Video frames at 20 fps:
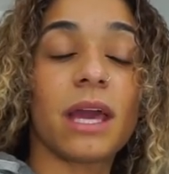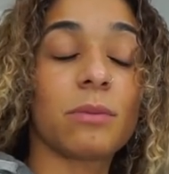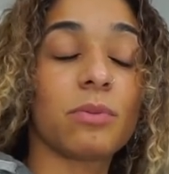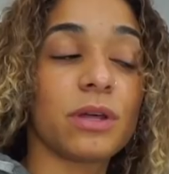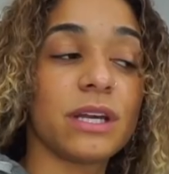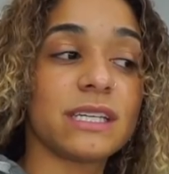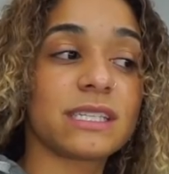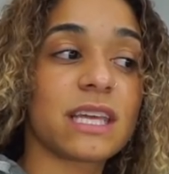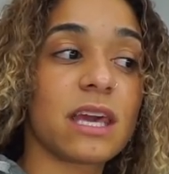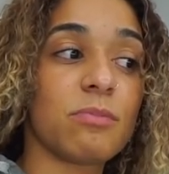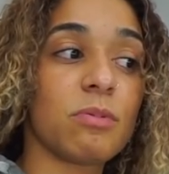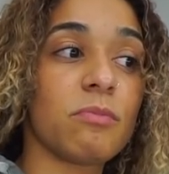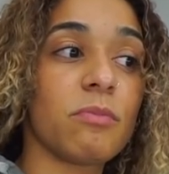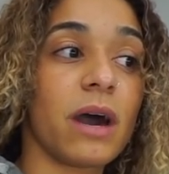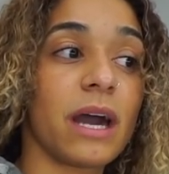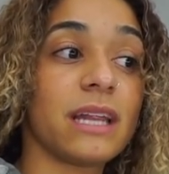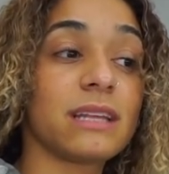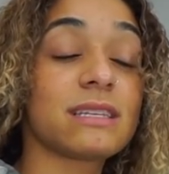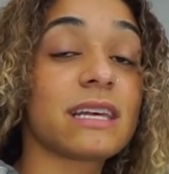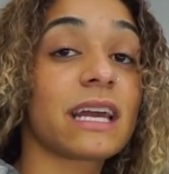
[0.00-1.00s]
And please keep in
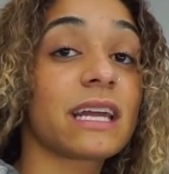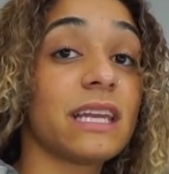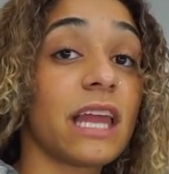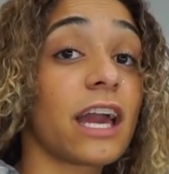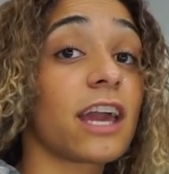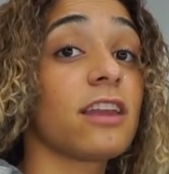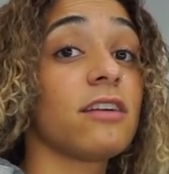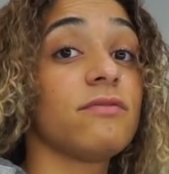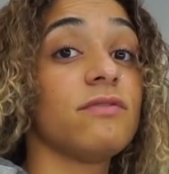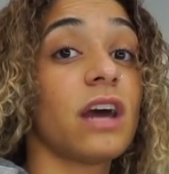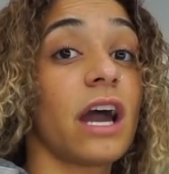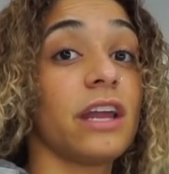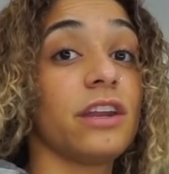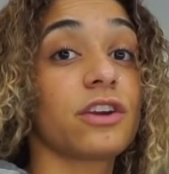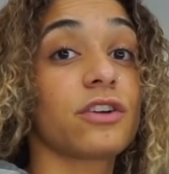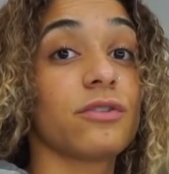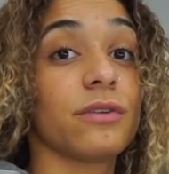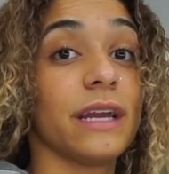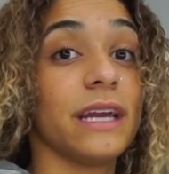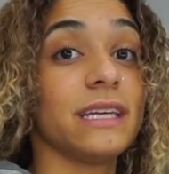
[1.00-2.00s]
mind, it's like -9
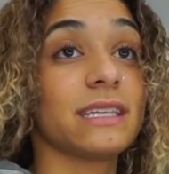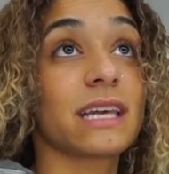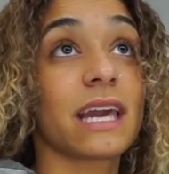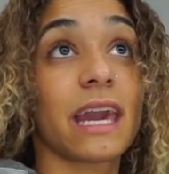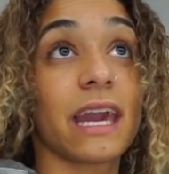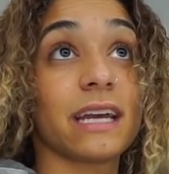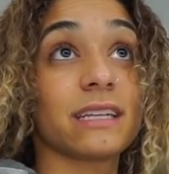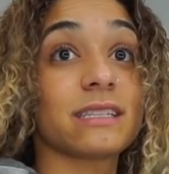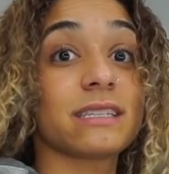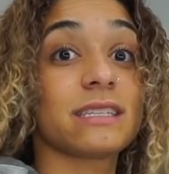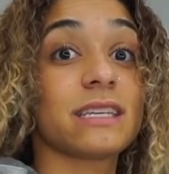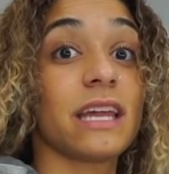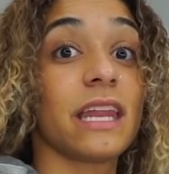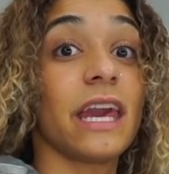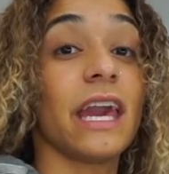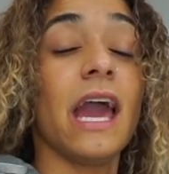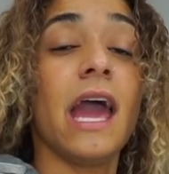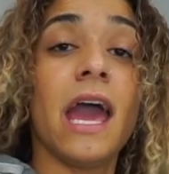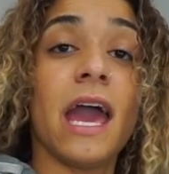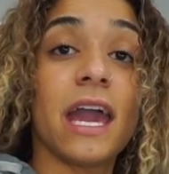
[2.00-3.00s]
degrees in Kansas
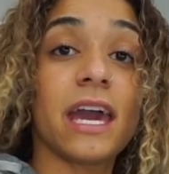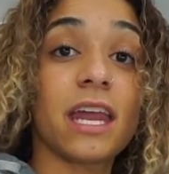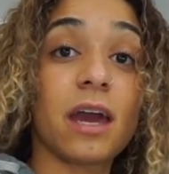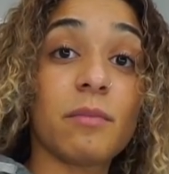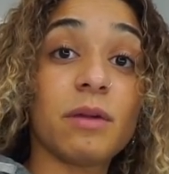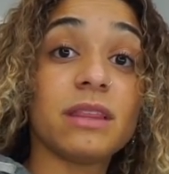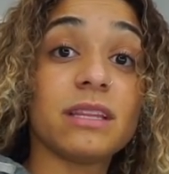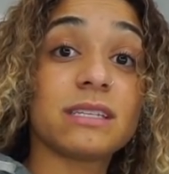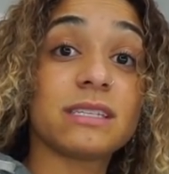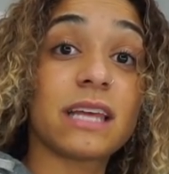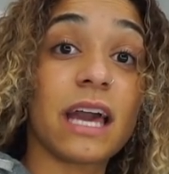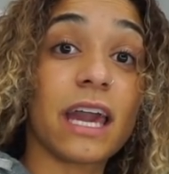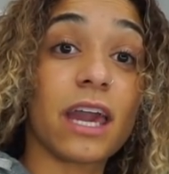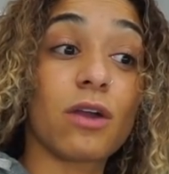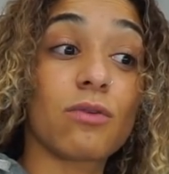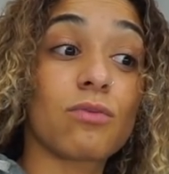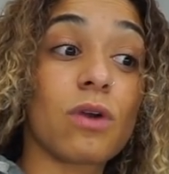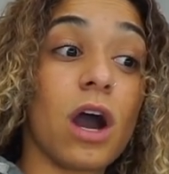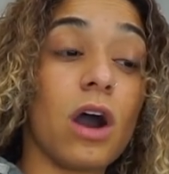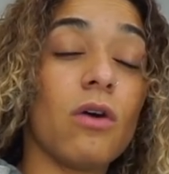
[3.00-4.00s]
City and I'm in the
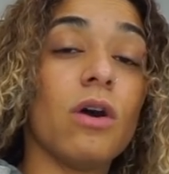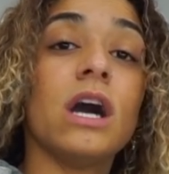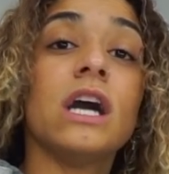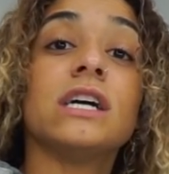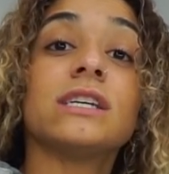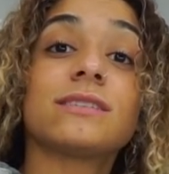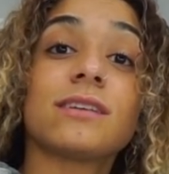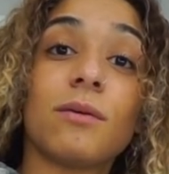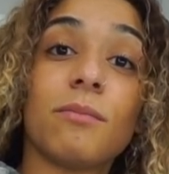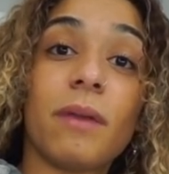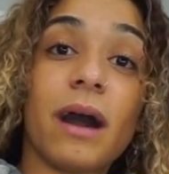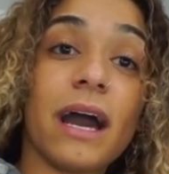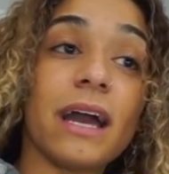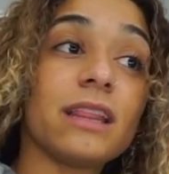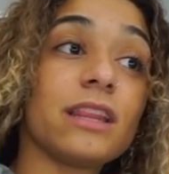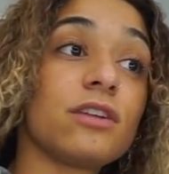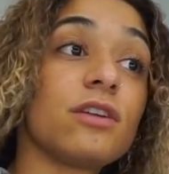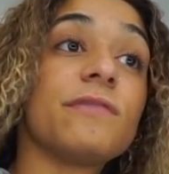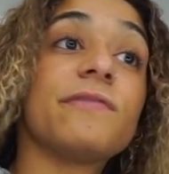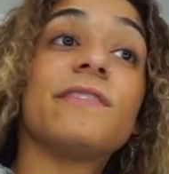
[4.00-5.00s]
second row. So my
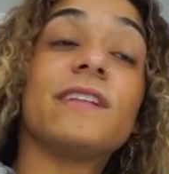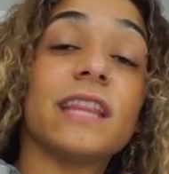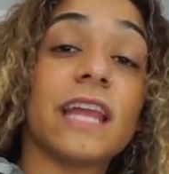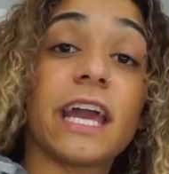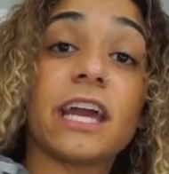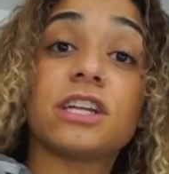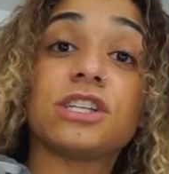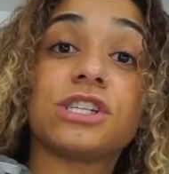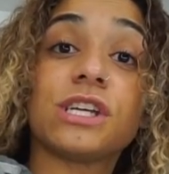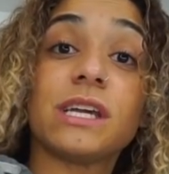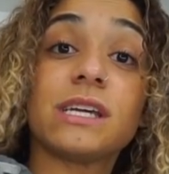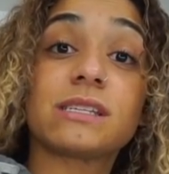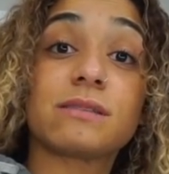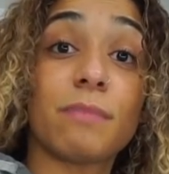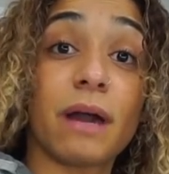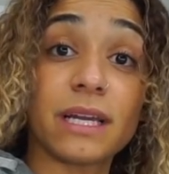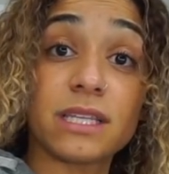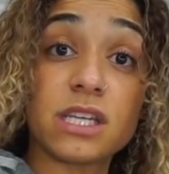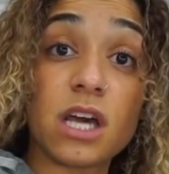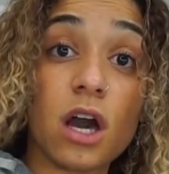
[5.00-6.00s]
little phalanges,
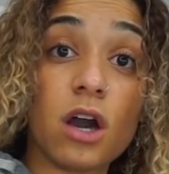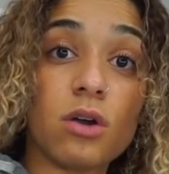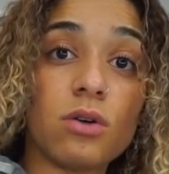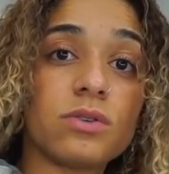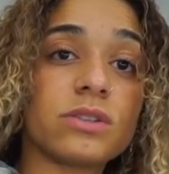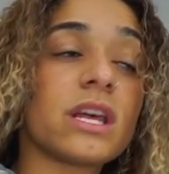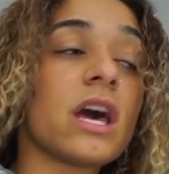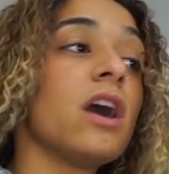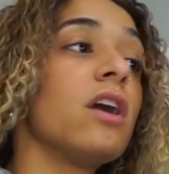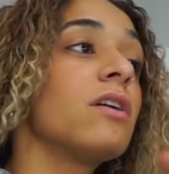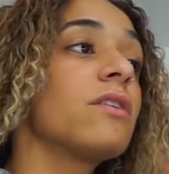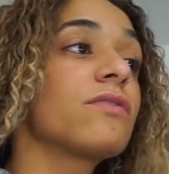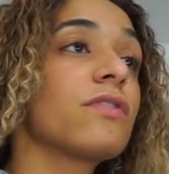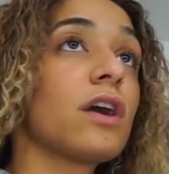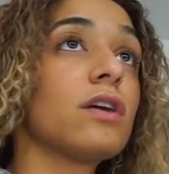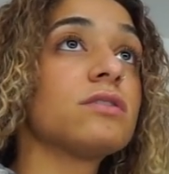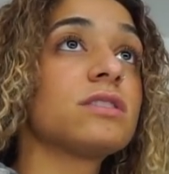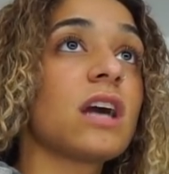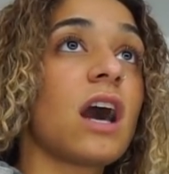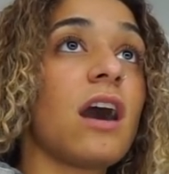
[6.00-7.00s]
my toes
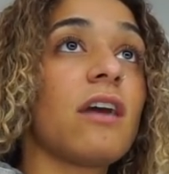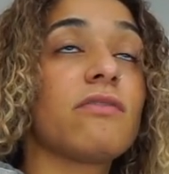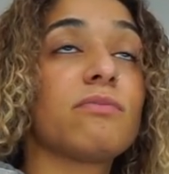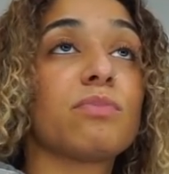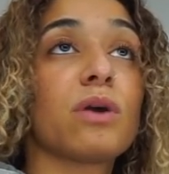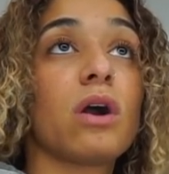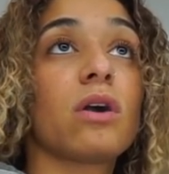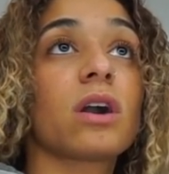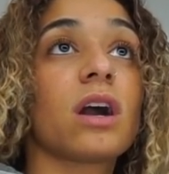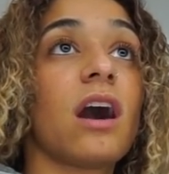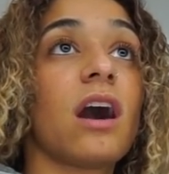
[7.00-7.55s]
froze off, broke